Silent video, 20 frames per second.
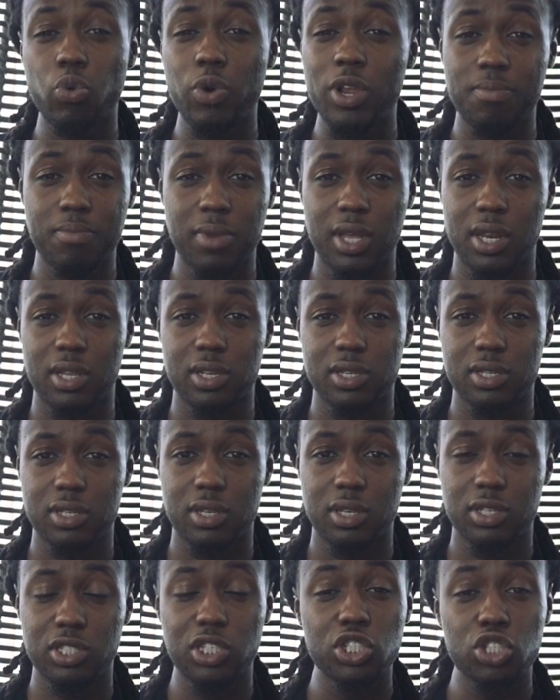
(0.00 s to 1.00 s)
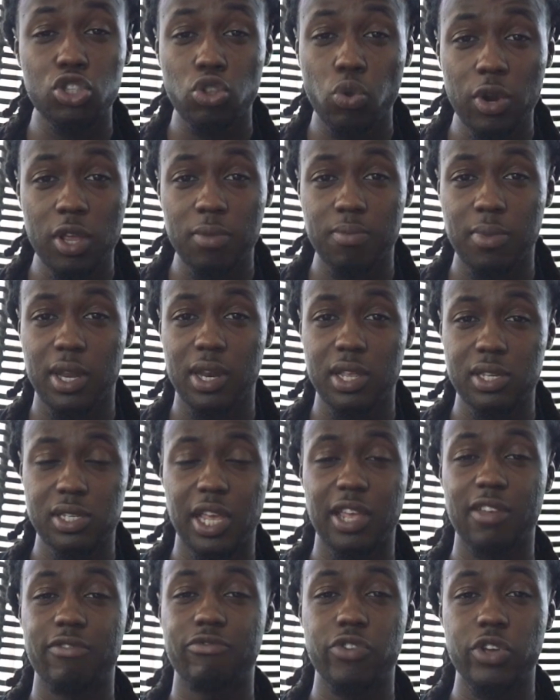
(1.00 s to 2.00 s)
3 minutes, just 3 minutes,
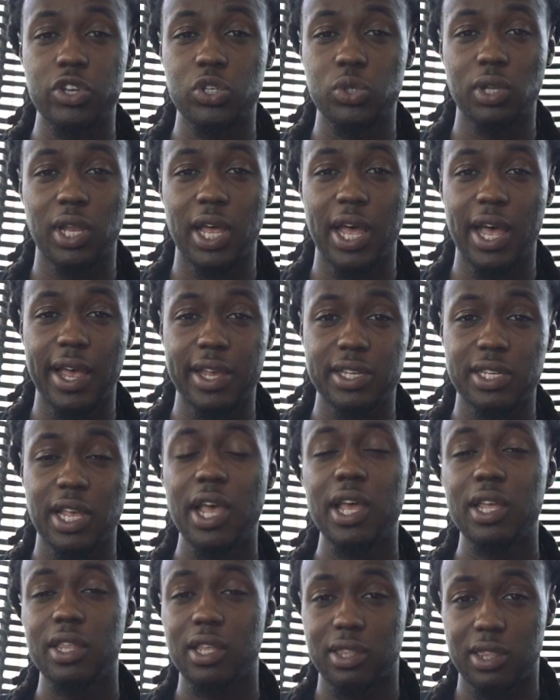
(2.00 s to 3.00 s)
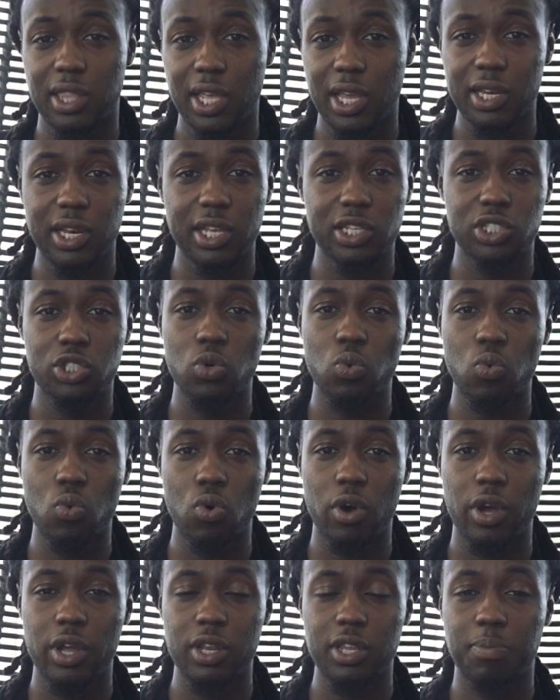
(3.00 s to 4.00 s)
and visualize the thing that you
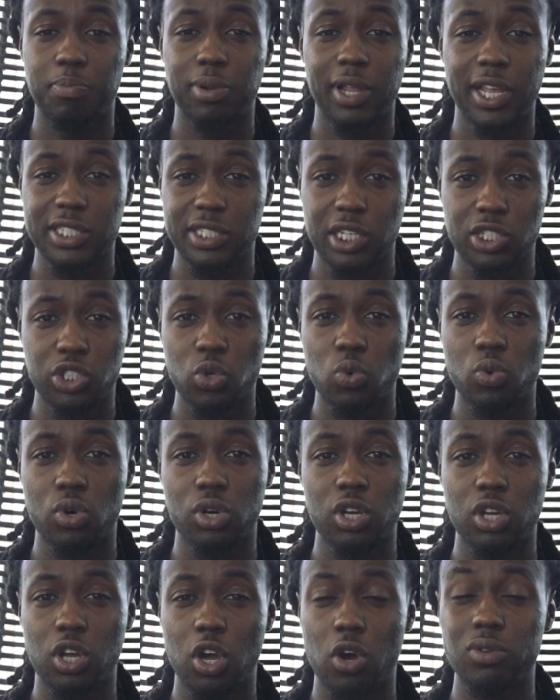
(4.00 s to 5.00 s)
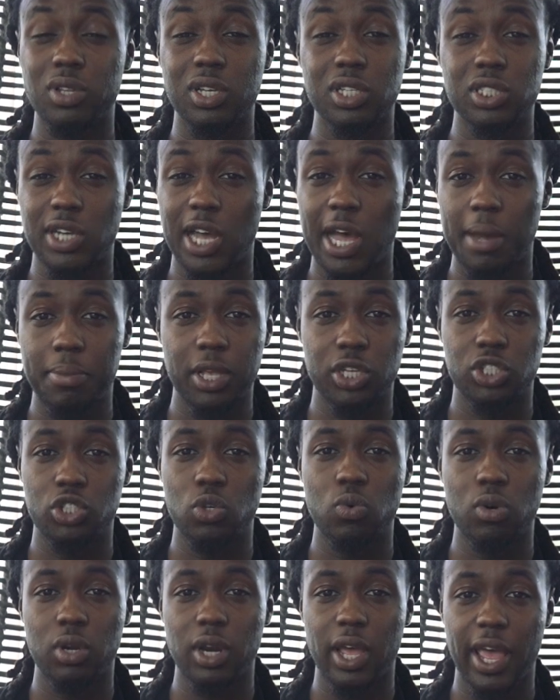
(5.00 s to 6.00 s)
want, the place that you want to go, the job that you
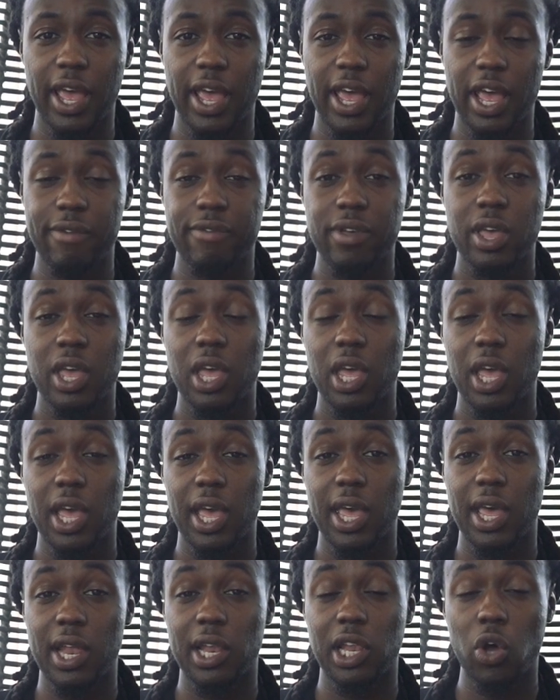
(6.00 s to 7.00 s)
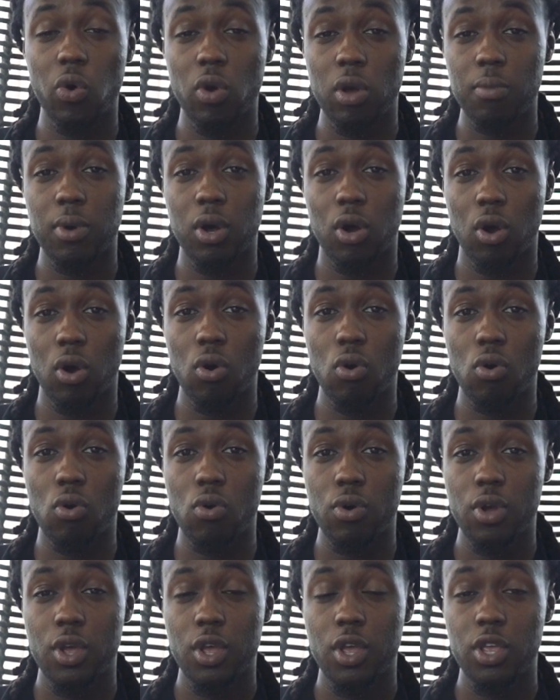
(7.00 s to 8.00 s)
want to have. And lo and
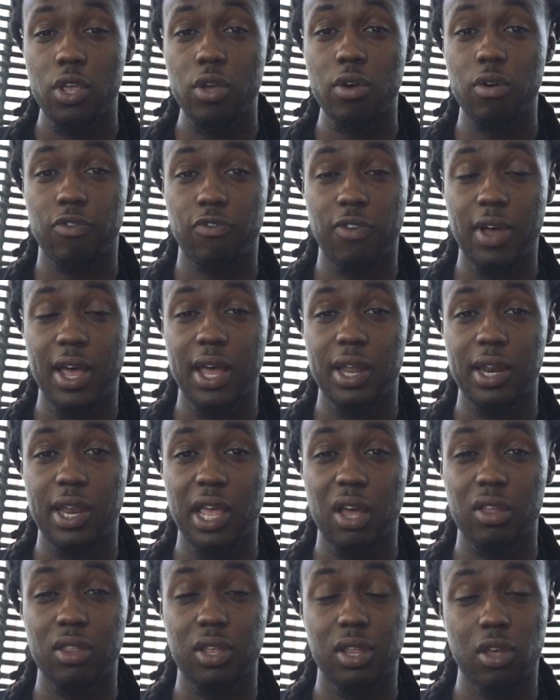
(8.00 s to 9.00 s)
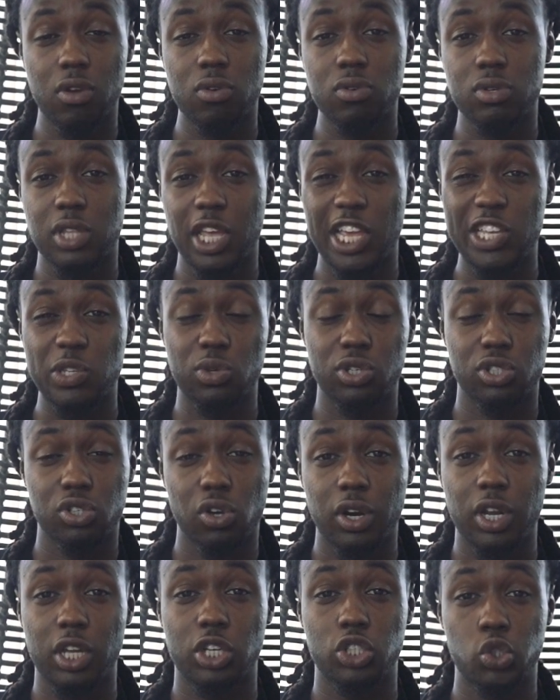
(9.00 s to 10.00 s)
behold, you'll find out that those things will
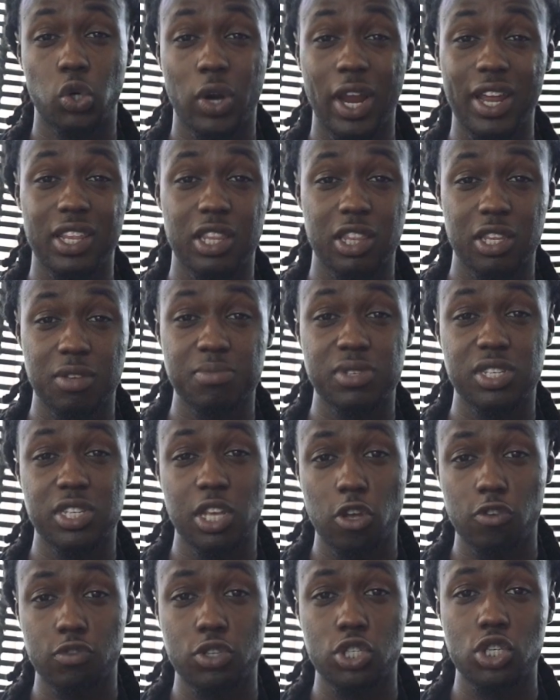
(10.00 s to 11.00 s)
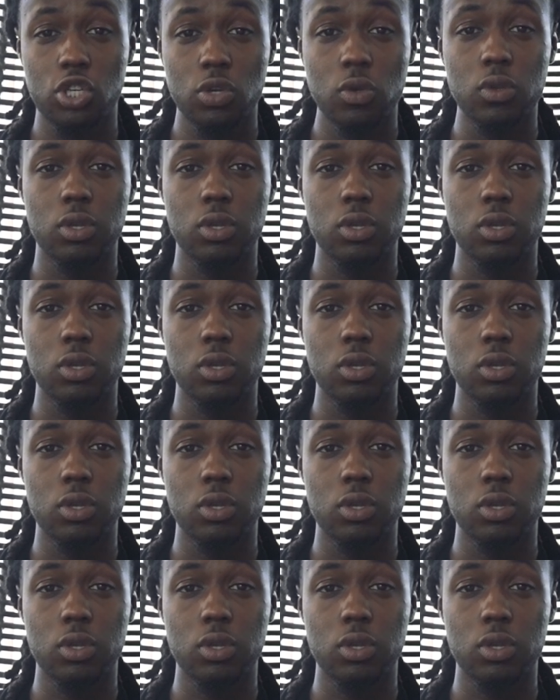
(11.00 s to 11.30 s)
start attracting themselves to